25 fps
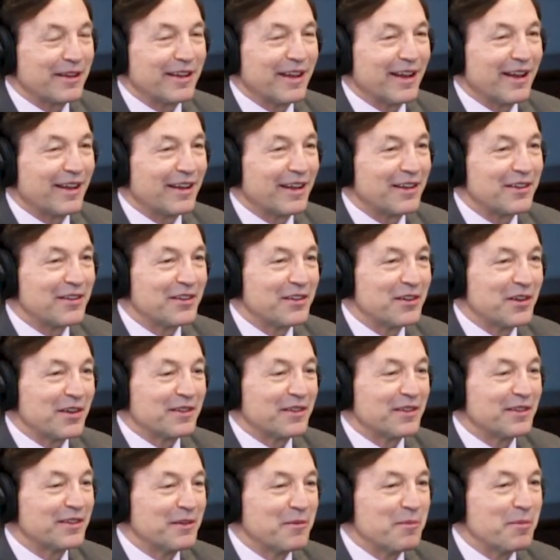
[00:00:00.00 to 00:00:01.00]
God, I, you have
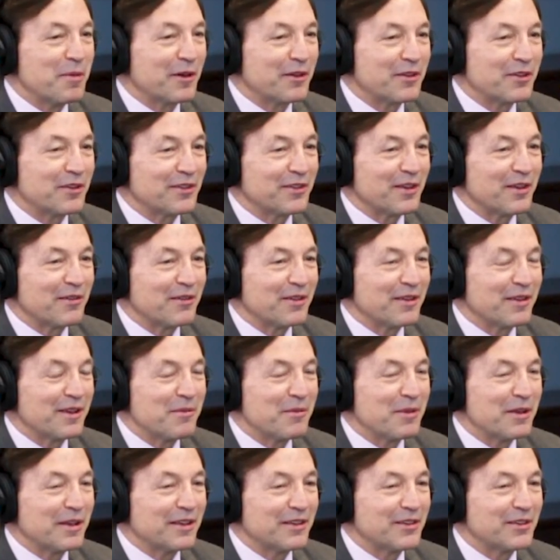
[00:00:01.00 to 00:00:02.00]
to see pictures of it. I
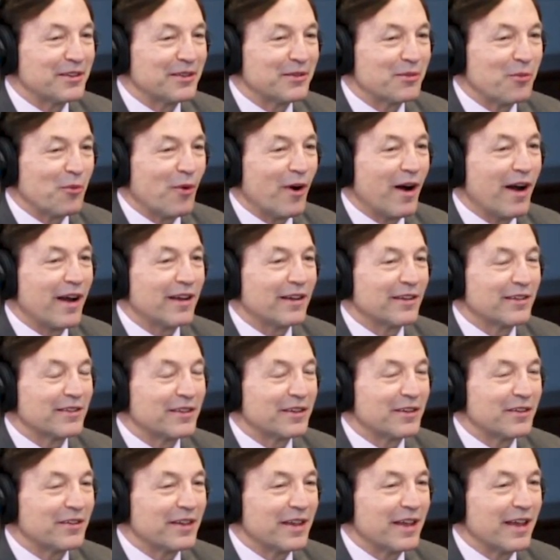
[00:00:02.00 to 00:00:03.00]
mean, it's just wild.
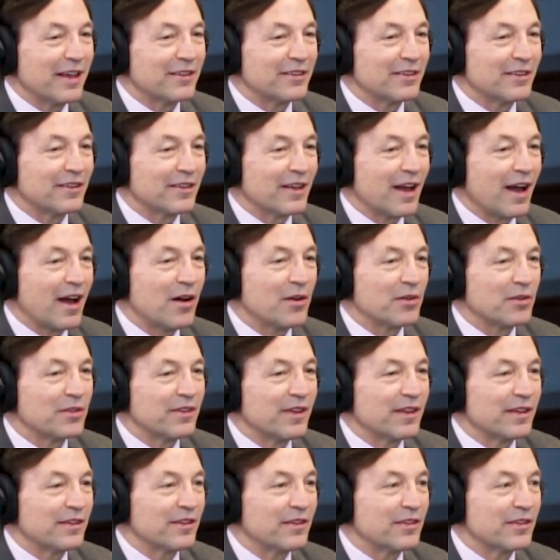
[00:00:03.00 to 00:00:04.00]
You know, he has this house
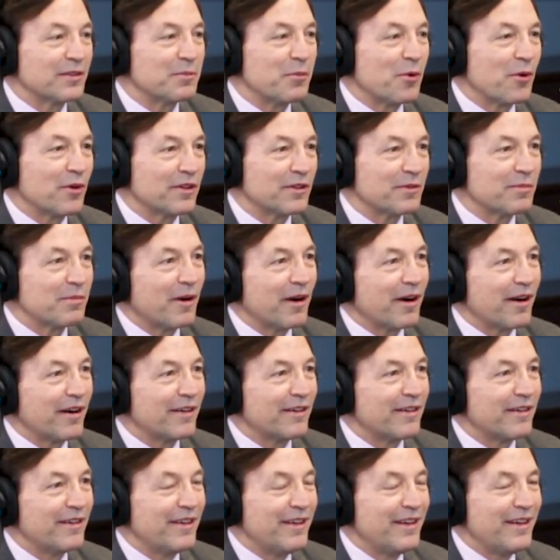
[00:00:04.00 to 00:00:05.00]
that's a sports bar,
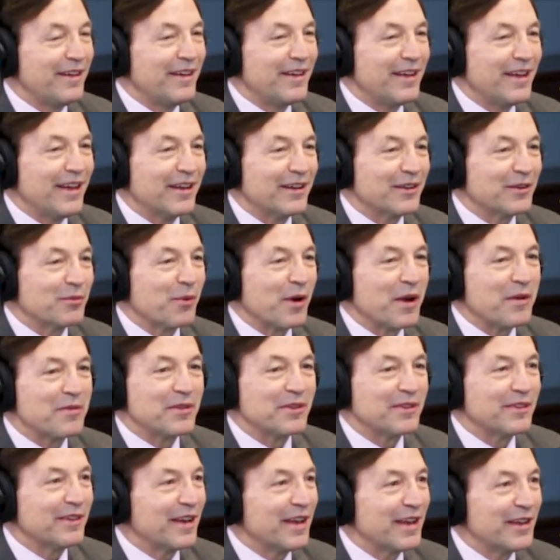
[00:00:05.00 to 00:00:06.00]
and his wife
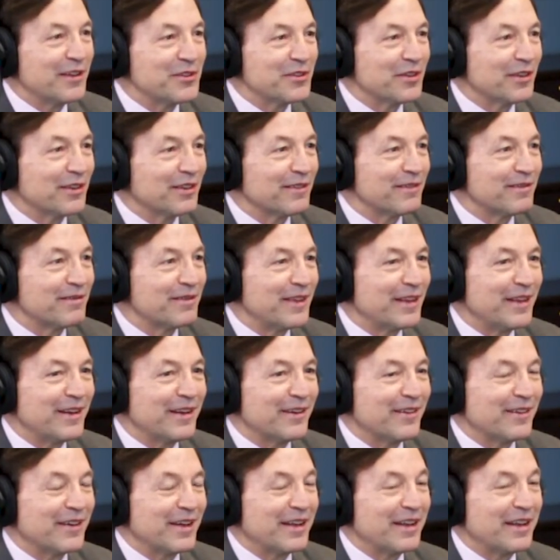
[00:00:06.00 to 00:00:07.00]
is an angel, you
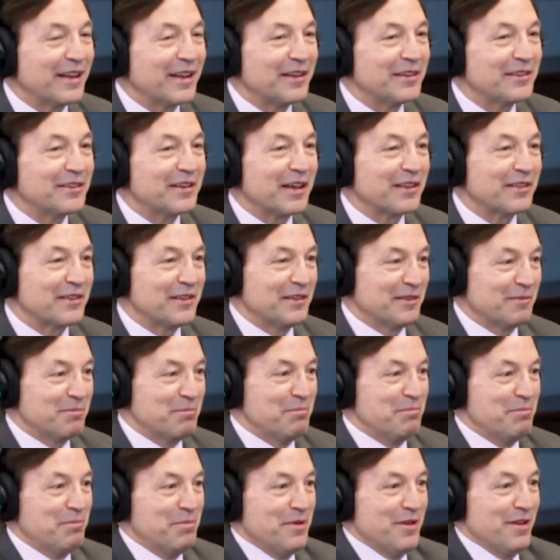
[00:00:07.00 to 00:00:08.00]
know, and, and he's got these
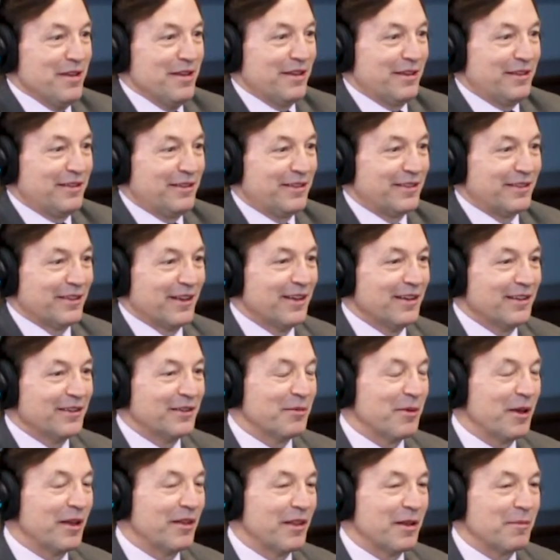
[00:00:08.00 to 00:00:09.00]
big sons,
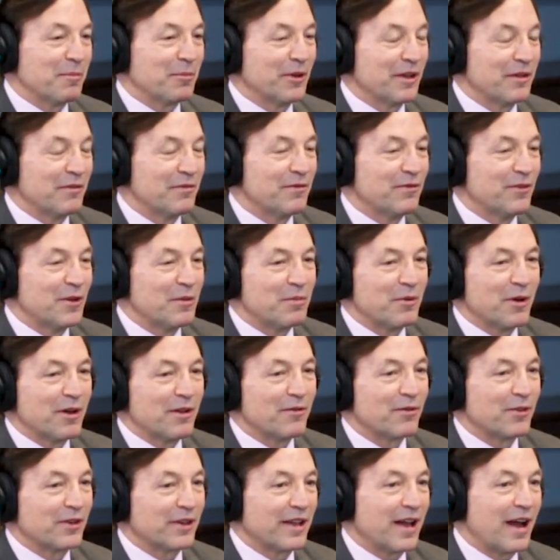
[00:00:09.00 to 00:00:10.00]
man, that play football
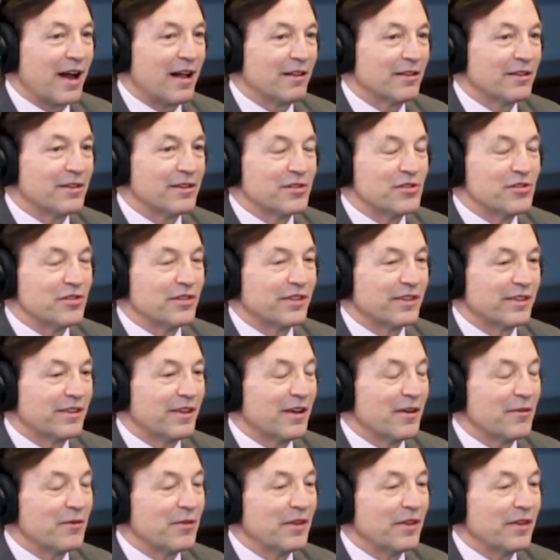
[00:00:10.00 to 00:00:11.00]
for college and
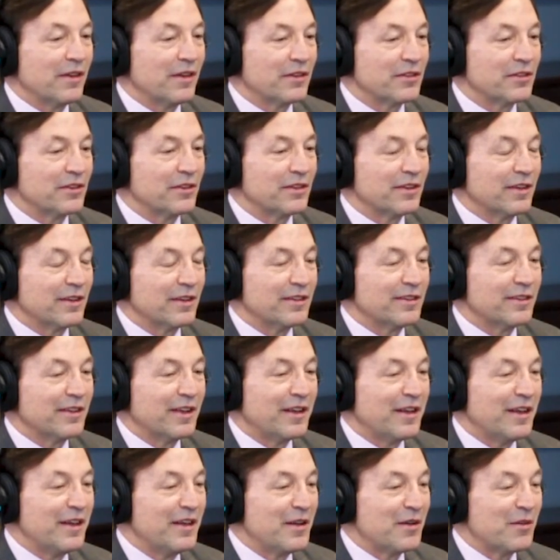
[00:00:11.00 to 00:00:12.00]
stuff, and they're just these
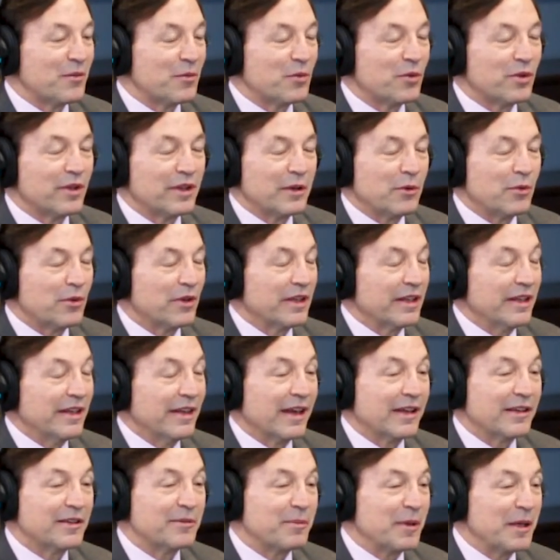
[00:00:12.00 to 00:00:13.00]
really, really
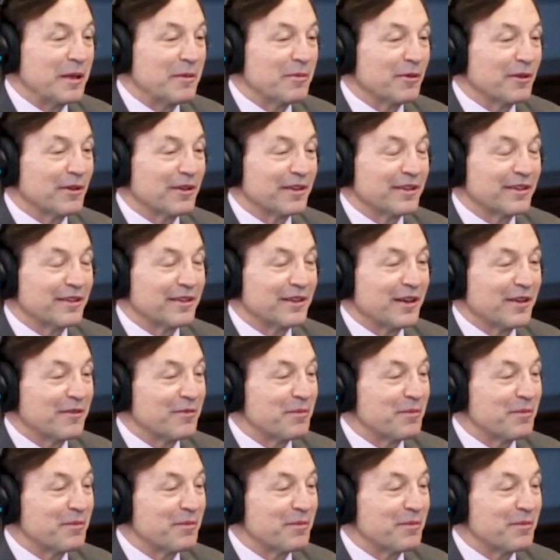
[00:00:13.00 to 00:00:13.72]
nice people and stuff.